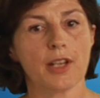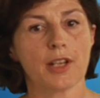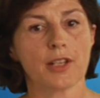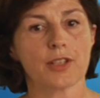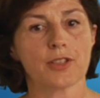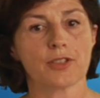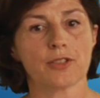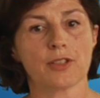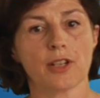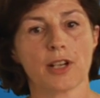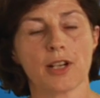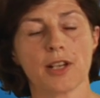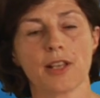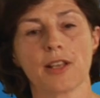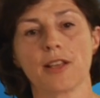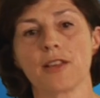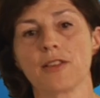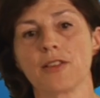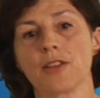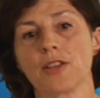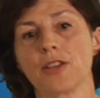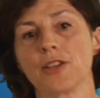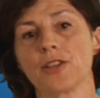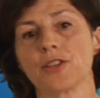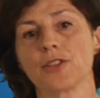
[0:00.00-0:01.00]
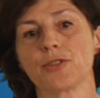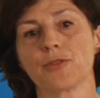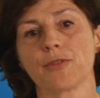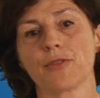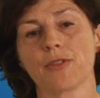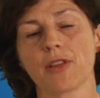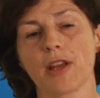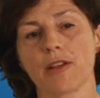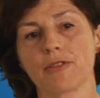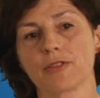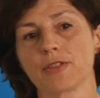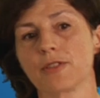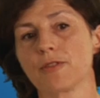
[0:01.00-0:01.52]
starting in the year
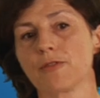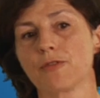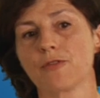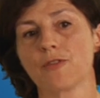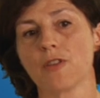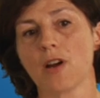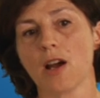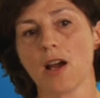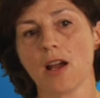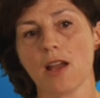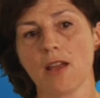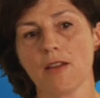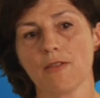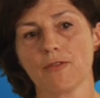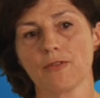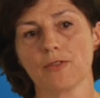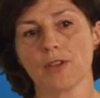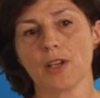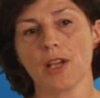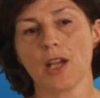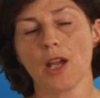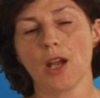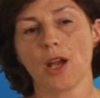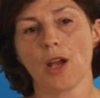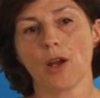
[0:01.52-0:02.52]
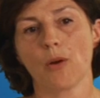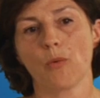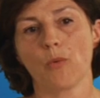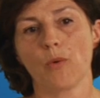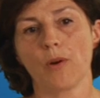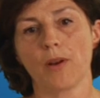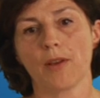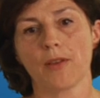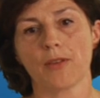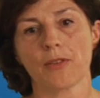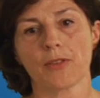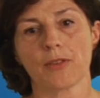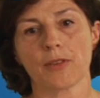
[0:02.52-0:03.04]
2005
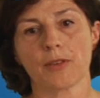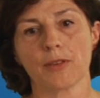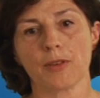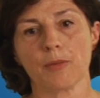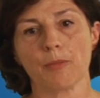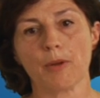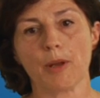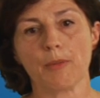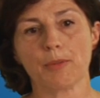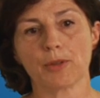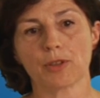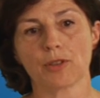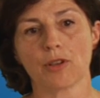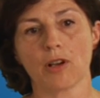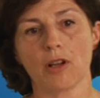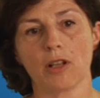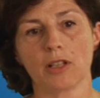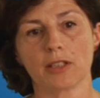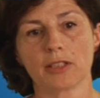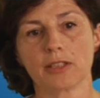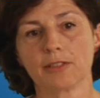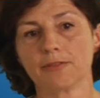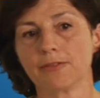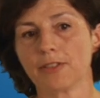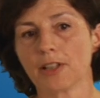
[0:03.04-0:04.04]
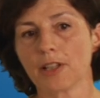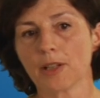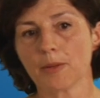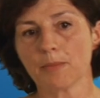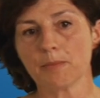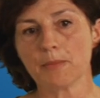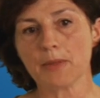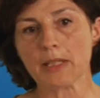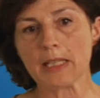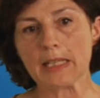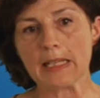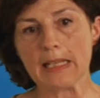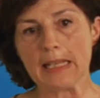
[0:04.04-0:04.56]
with the paper called
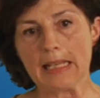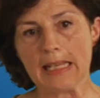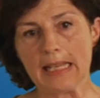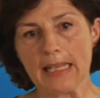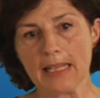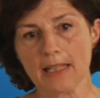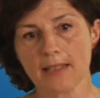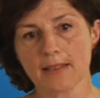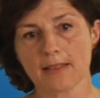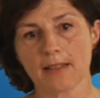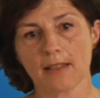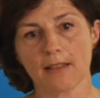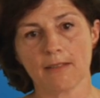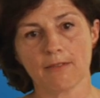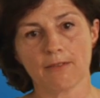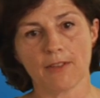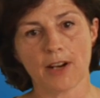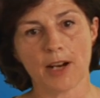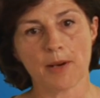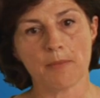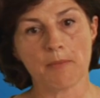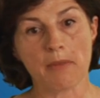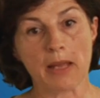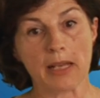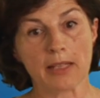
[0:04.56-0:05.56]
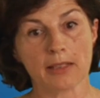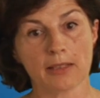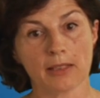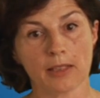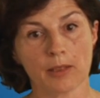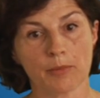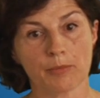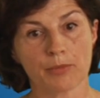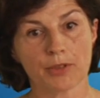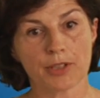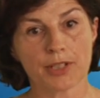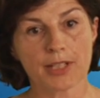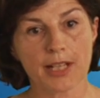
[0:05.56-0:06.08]
Development Needs
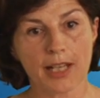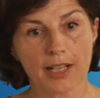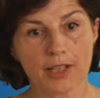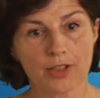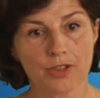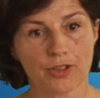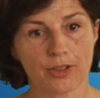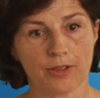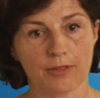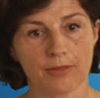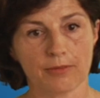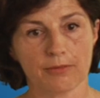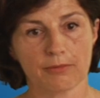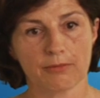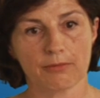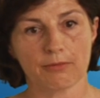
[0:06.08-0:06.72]
Environmental Protection,